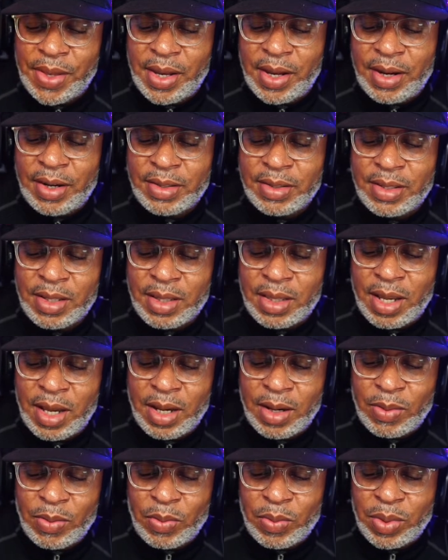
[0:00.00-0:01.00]
Here's the
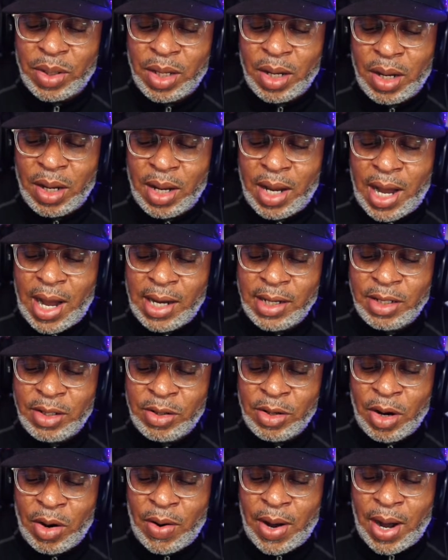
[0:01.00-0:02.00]
thing. You
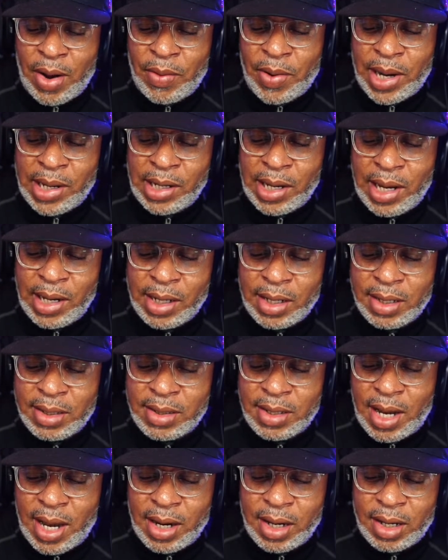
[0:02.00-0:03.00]
know how I like
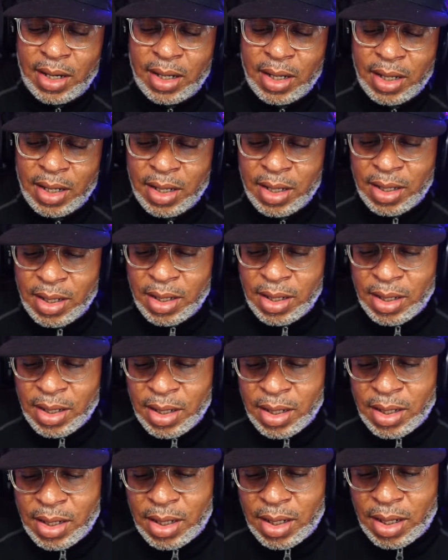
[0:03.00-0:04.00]
attacking
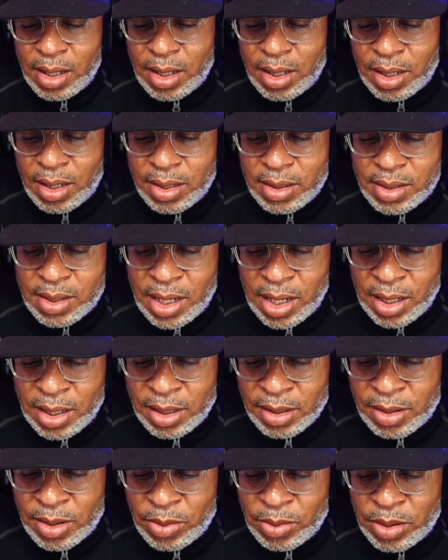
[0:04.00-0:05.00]
San
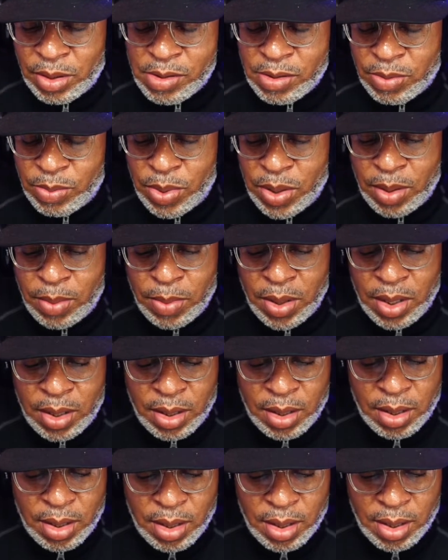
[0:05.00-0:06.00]
Antonio's big men.
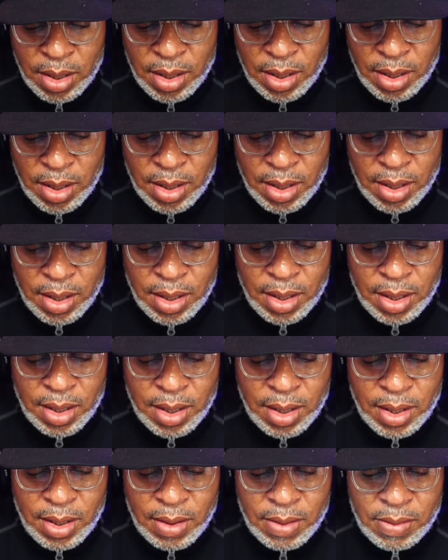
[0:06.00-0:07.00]

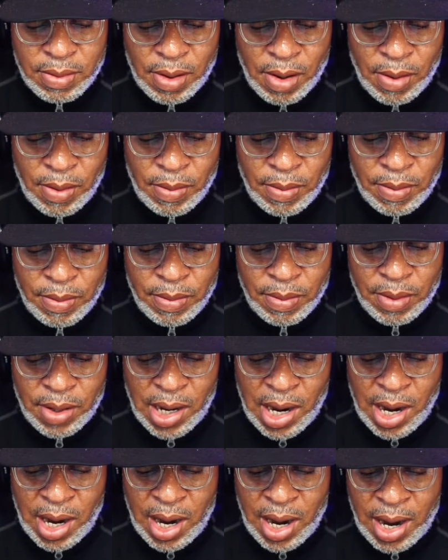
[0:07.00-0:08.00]
So
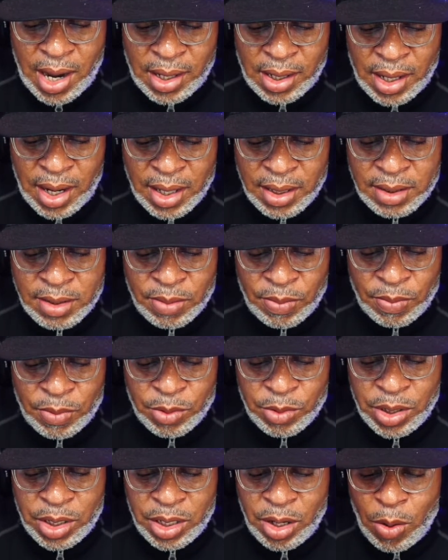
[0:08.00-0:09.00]
I like some
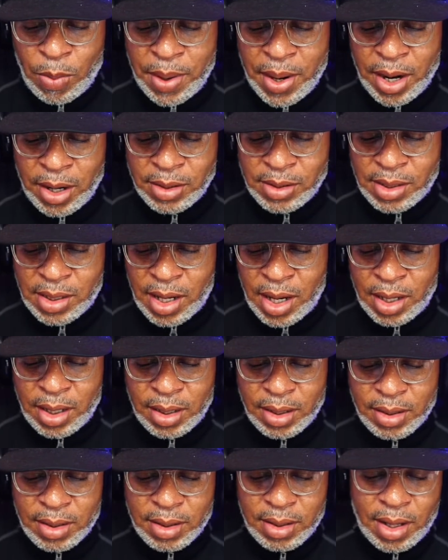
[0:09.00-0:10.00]
Rudy Gobert tonight.
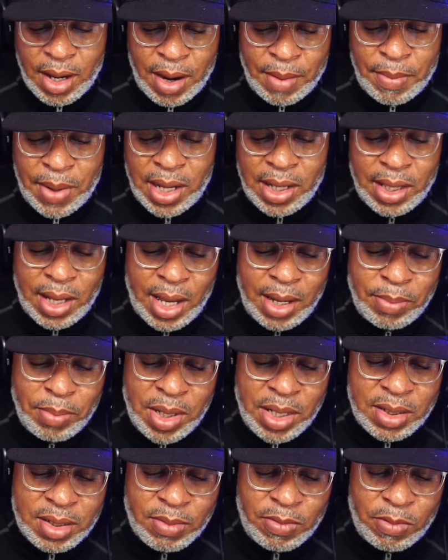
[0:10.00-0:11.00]
I might like me
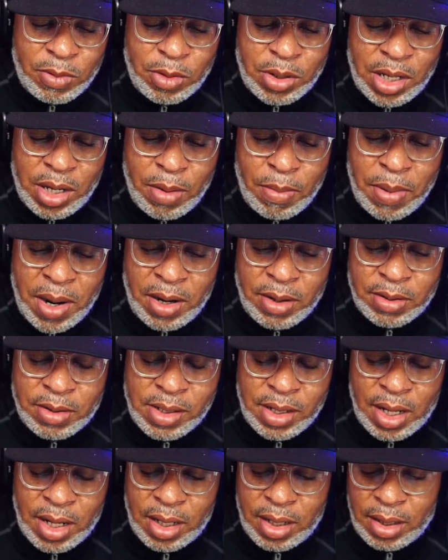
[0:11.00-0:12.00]
some Rudy Gobert
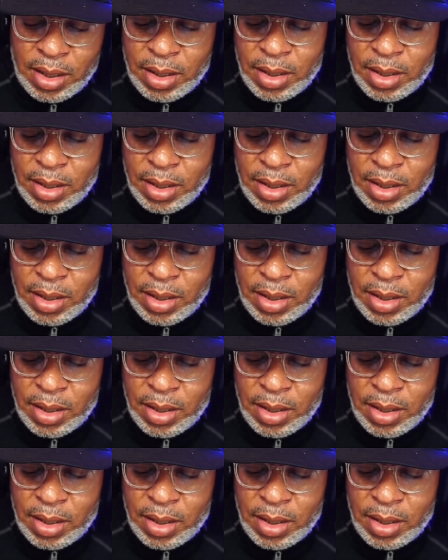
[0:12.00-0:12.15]
tonight.